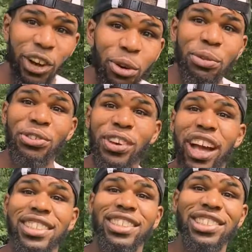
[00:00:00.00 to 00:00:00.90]
I hope you
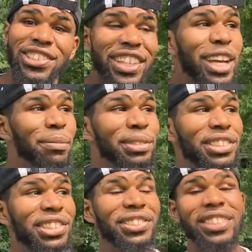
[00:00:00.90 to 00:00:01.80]
guys enjoyed
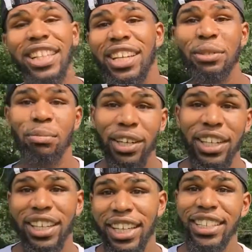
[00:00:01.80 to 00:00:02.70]
episode 10 of
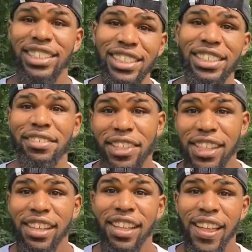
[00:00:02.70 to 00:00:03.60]
BrainGainz
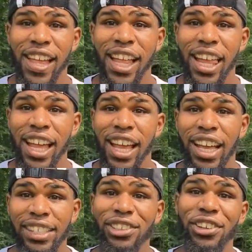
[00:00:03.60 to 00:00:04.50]
TV.
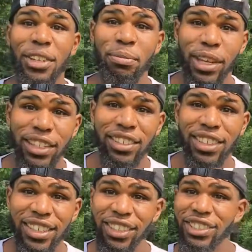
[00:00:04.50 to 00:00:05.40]
It's gonna get better.
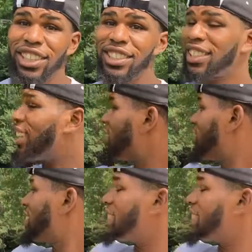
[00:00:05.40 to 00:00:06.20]
Don't y'all just love this